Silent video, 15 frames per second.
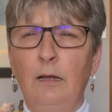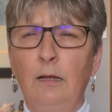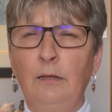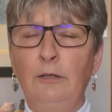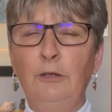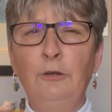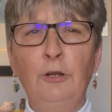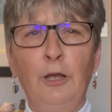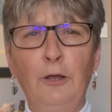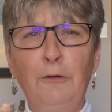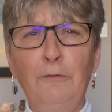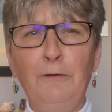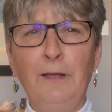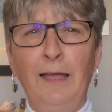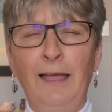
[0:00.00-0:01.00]
you know
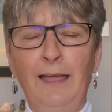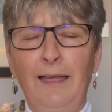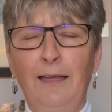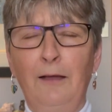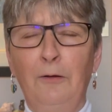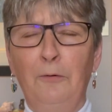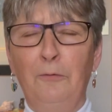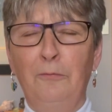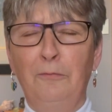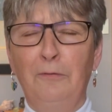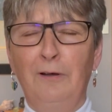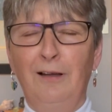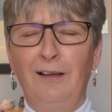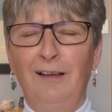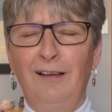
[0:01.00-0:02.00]

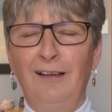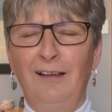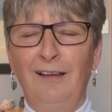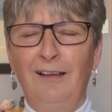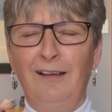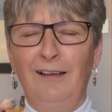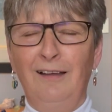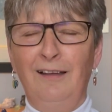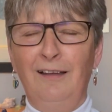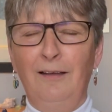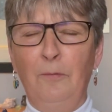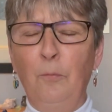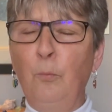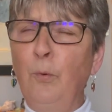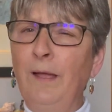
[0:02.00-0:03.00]
how
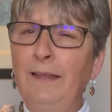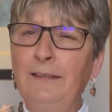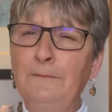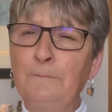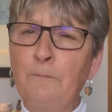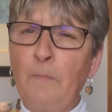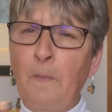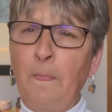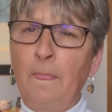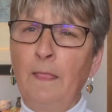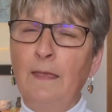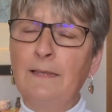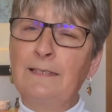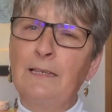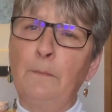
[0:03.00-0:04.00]
when
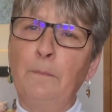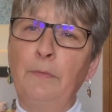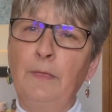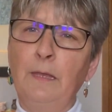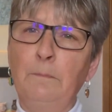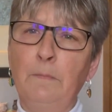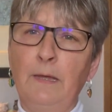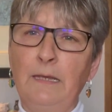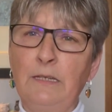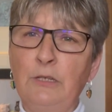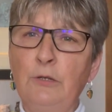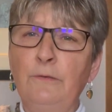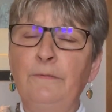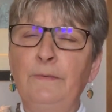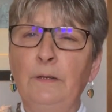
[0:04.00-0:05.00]
something makes
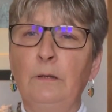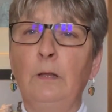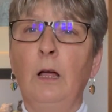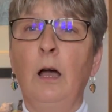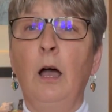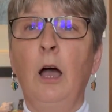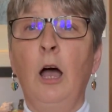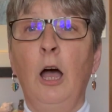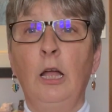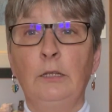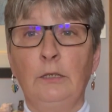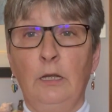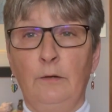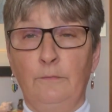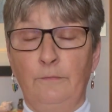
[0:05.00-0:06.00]
you feel
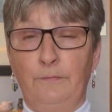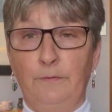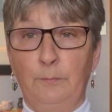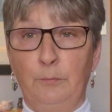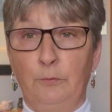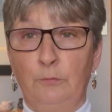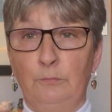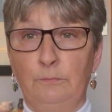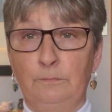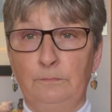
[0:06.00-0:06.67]
uncomfortable,